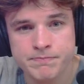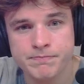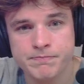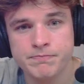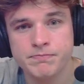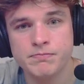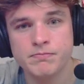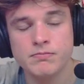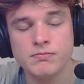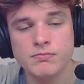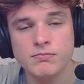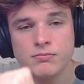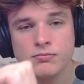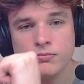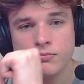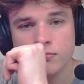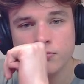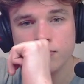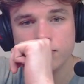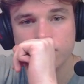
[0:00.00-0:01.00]

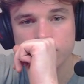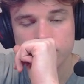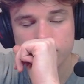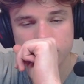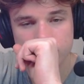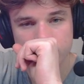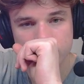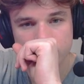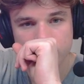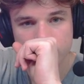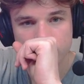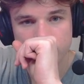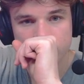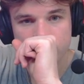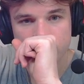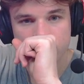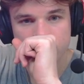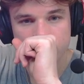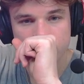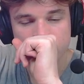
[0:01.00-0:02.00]

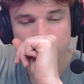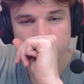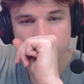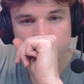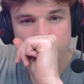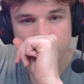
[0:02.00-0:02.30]
(silence)